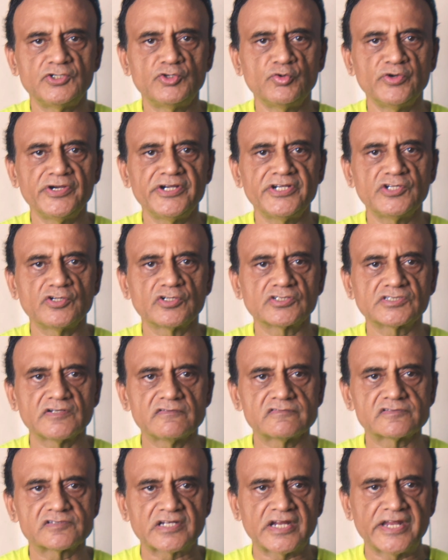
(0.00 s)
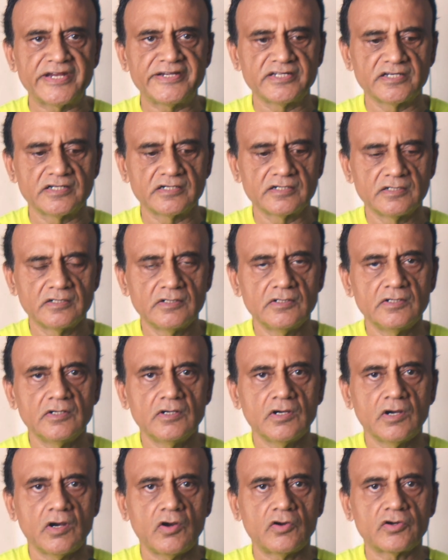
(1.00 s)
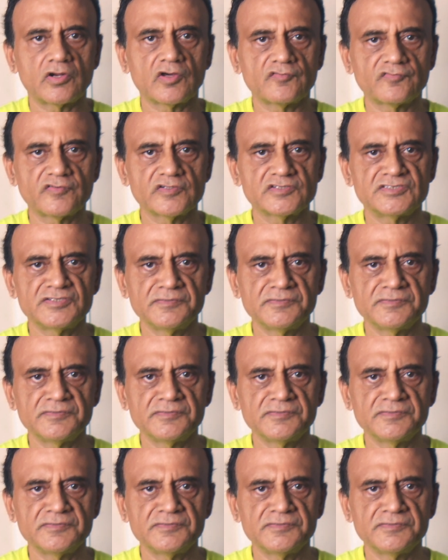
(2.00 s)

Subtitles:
do-it-yourself slider out of a